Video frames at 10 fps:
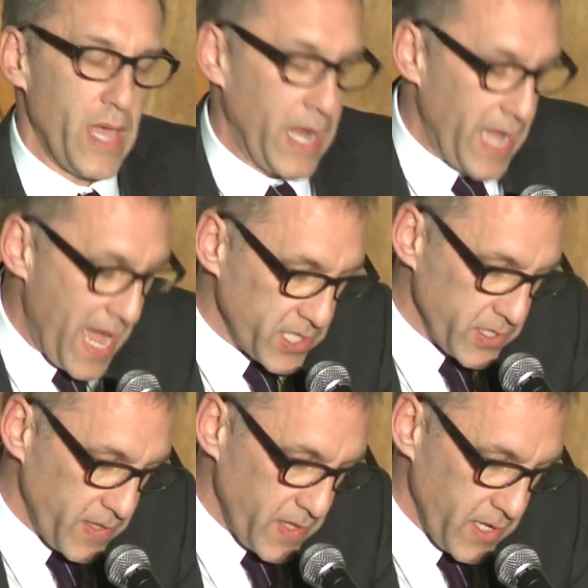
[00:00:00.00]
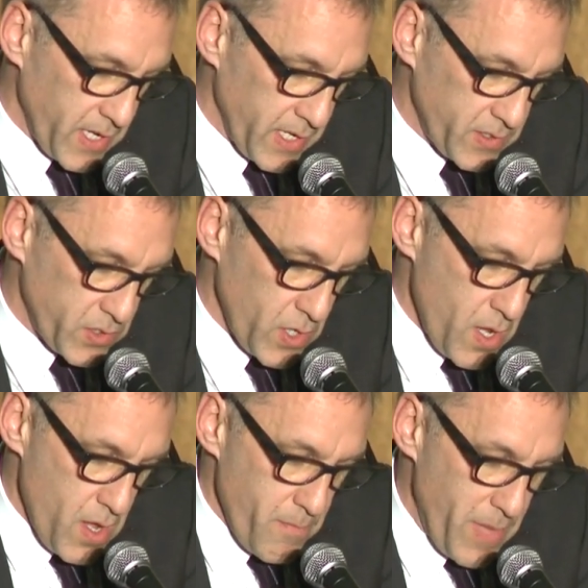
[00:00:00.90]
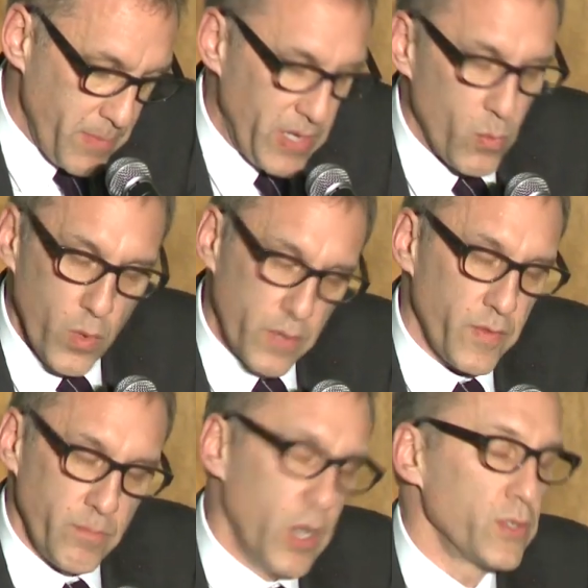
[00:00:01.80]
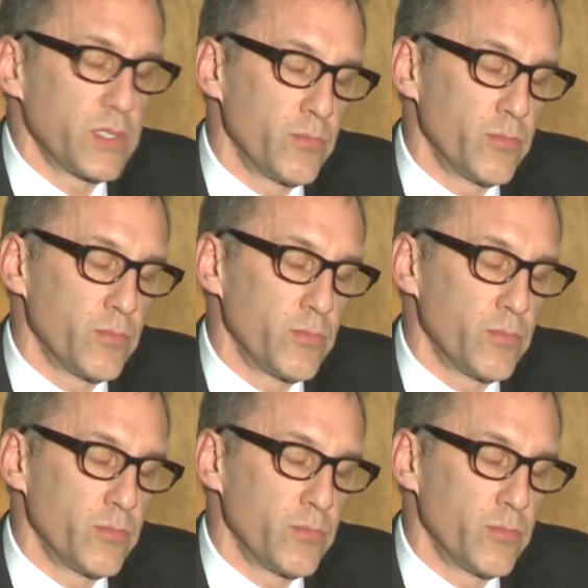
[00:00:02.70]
And I actually think it's maybe one of the most